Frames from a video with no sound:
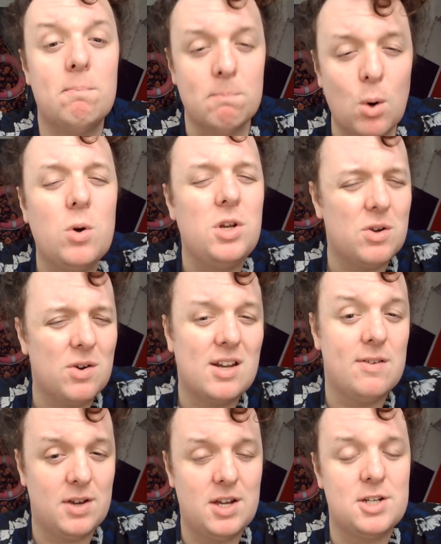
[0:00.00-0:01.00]
More
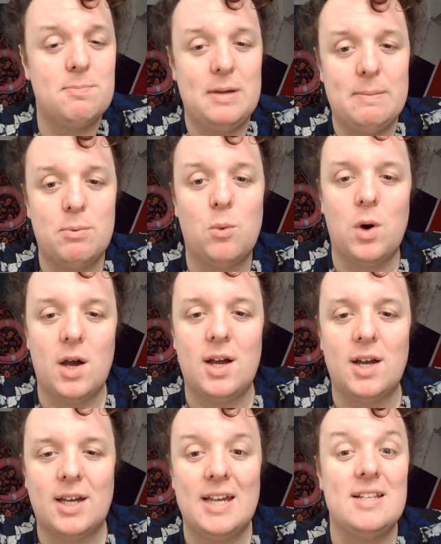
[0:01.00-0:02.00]
neurodivergent people
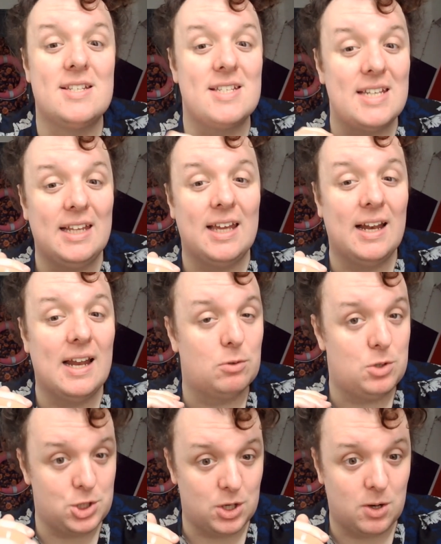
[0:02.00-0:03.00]
work in senior
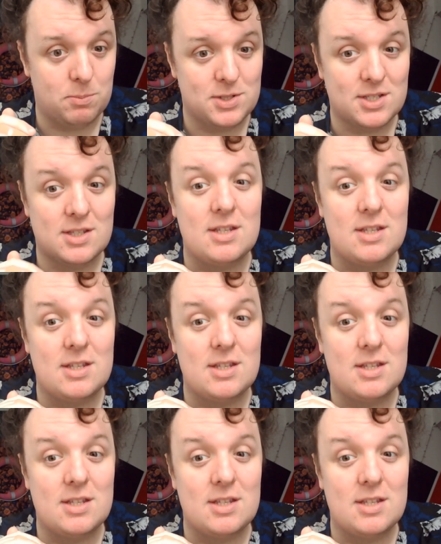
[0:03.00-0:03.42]
level jobs